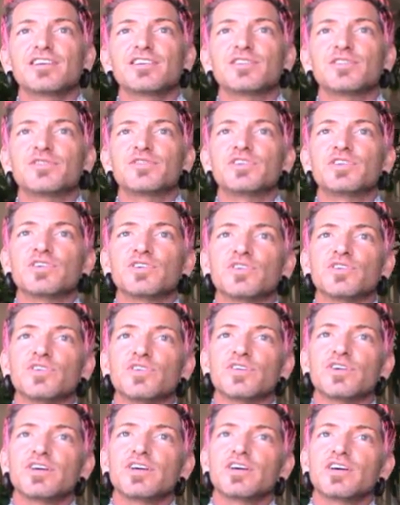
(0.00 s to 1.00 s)
to
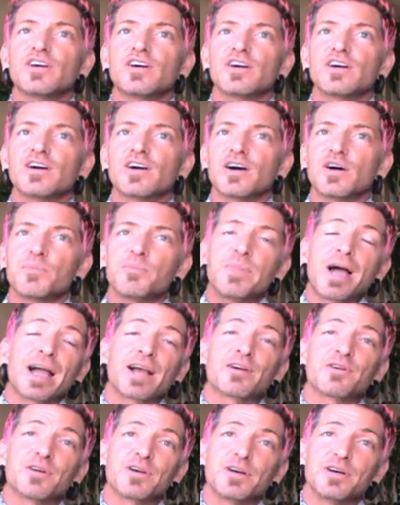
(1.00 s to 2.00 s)
feel a
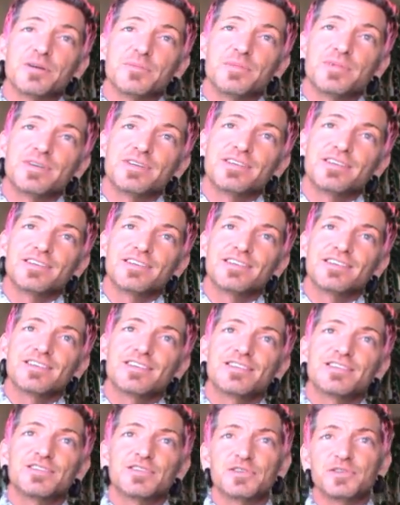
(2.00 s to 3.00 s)
back rub,
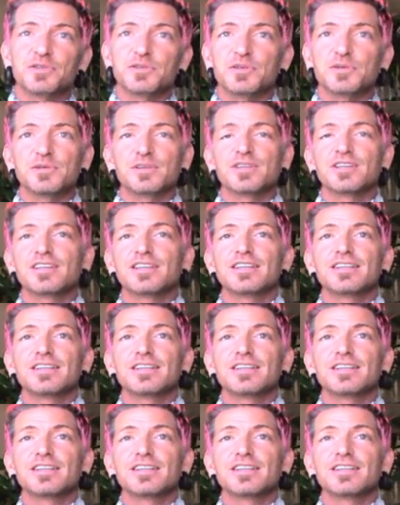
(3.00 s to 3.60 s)
to